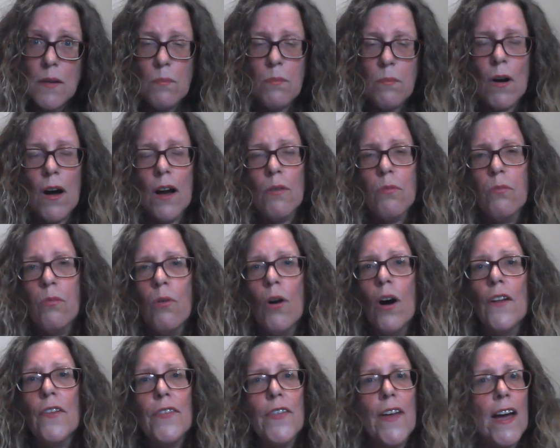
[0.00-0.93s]
by
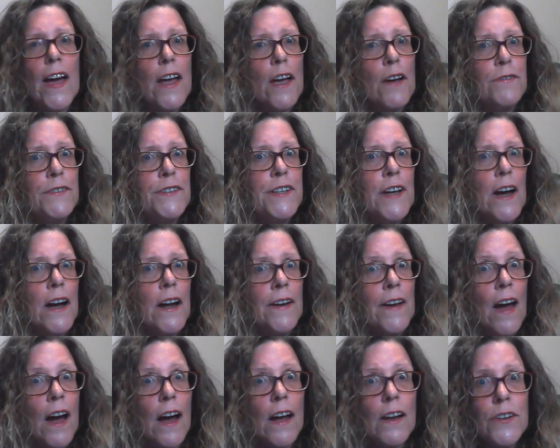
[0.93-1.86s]
what they have
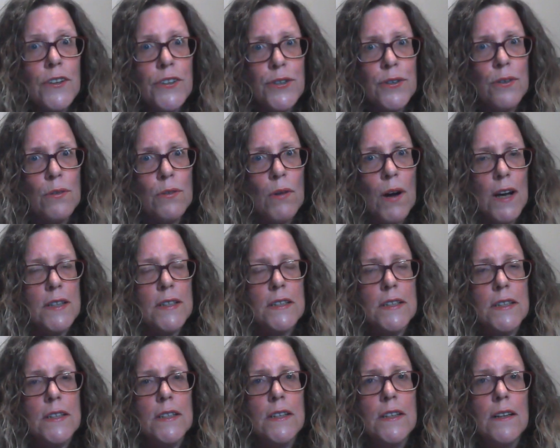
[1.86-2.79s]
done unto
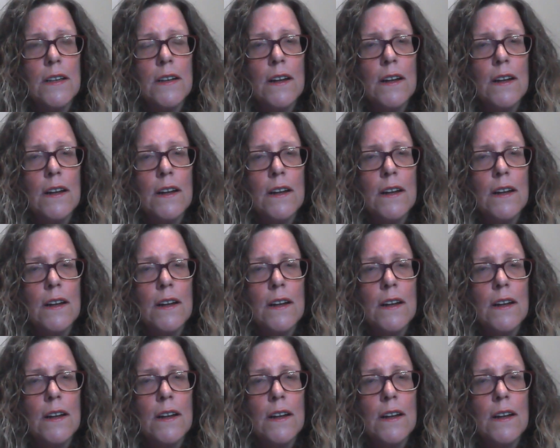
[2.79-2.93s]
us,